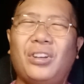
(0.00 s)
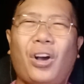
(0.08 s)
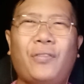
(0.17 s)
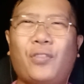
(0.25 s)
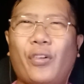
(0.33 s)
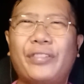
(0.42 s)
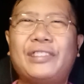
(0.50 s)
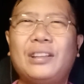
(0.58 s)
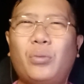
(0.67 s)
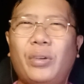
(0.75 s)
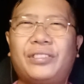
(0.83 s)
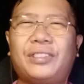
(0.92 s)
Of course,
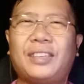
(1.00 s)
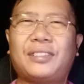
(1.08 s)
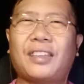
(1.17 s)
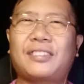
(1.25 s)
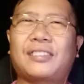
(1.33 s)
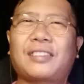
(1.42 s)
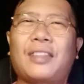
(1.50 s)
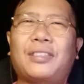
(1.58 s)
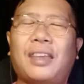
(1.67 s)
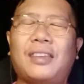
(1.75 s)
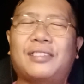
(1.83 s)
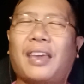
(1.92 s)
linguistics as
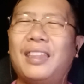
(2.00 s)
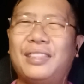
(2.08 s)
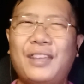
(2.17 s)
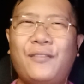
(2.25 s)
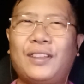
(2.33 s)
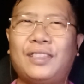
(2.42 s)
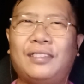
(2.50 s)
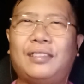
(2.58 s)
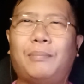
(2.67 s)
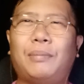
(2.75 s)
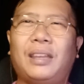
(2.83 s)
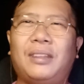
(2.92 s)
a scientific
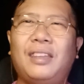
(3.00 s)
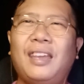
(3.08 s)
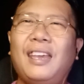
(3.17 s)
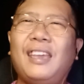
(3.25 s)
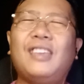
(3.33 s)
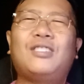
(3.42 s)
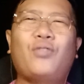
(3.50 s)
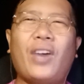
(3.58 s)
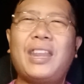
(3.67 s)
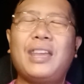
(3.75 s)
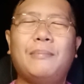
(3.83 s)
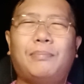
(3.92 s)
discipline is
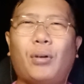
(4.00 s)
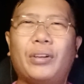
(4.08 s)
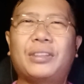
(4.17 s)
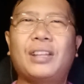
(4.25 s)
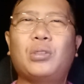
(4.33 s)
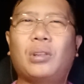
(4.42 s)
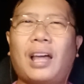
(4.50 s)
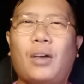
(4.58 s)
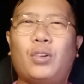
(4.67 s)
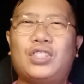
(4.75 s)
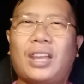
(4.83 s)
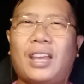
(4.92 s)
very important to
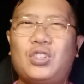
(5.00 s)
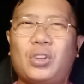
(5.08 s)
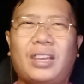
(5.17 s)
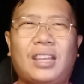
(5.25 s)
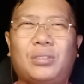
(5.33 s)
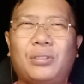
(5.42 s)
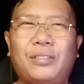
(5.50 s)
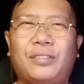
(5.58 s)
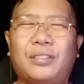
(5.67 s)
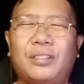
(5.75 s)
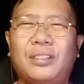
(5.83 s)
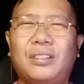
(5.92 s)
language educators